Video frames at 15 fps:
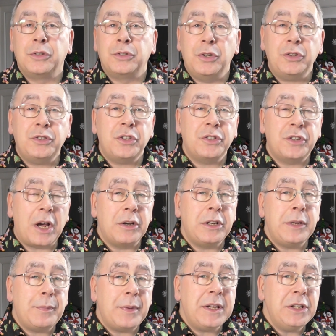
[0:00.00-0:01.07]
you should
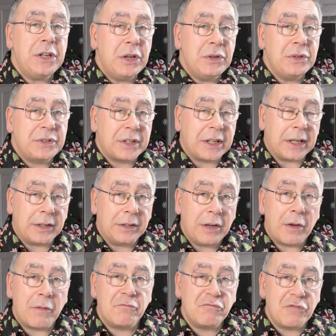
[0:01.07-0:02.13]
only be using
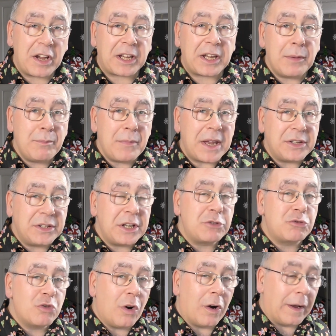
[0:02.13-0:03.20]

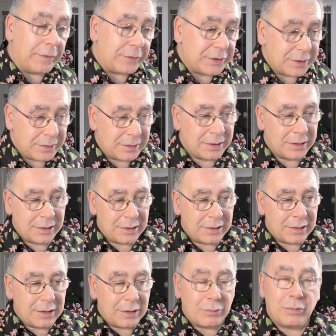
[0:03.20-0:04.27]
recommended drives.
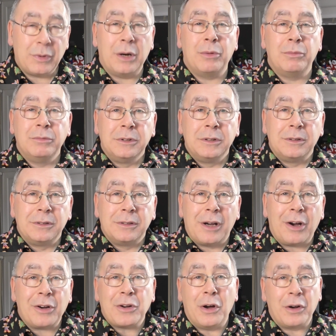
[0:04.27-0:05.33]
Well,
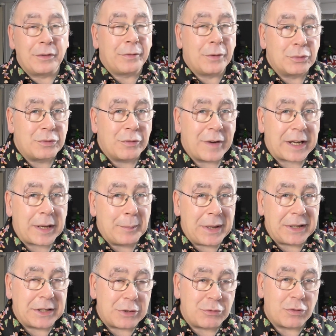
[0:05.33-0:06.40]
I can't afford the
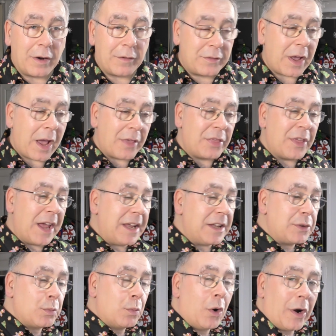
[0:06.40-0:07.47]
recommended drive. That
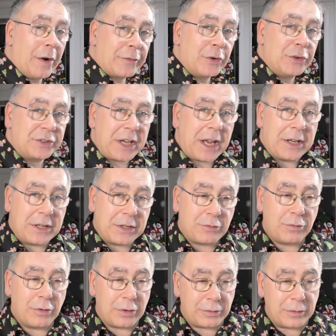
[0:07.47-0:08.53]
is why I've gone down
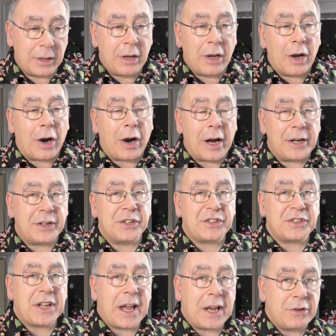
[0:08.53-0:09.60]
this route. I
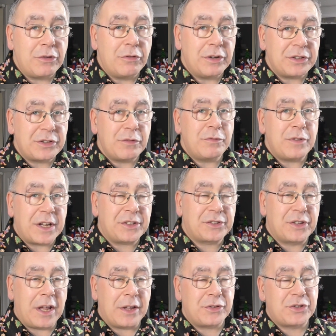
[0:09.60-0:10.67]
understand there is a risk
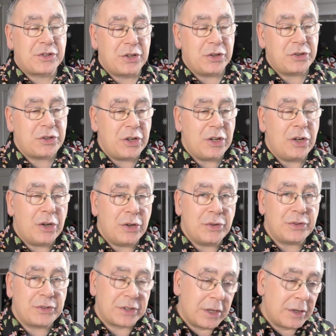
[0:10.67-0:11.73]
that should you
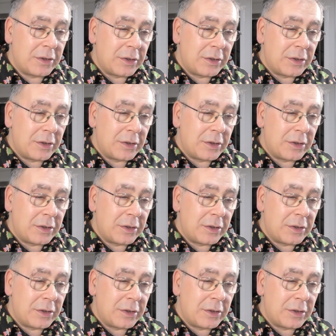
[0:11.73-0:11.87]
lose,